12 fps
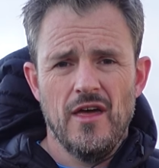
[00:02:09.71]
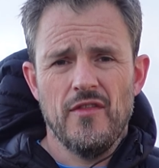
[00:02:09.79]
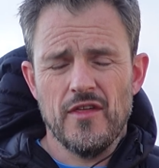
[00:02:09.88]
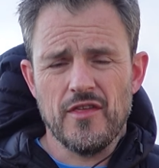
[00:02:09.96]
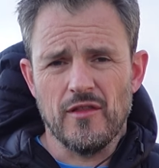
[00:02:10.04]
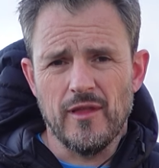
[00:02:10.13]

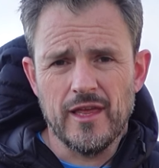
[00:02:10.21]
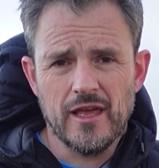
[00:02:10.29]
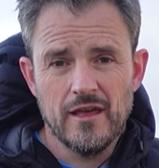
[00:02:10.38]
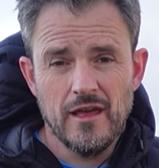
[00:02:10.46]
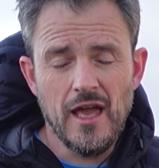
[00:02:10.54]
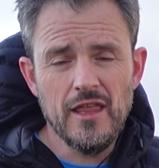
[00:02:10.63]
there's a
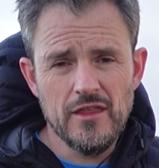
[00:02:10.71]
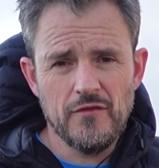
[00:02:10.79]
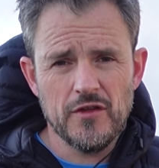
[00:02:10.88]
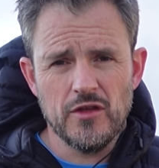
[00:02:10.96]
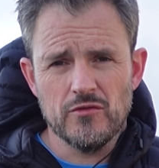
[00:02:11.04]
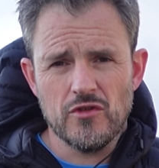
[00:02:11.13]
link in the
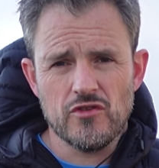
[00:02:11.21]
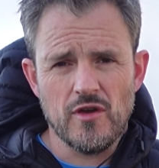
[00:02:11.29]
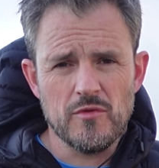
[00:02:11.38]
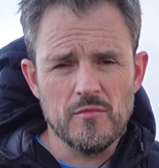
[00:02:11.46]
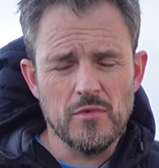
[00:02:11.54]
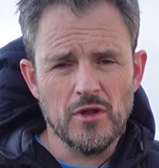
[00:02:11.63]
video
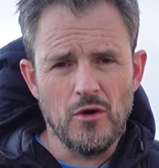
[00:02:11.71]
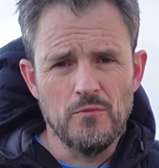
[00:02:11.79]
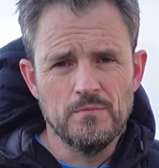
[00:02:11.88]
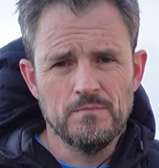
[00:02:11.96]
description below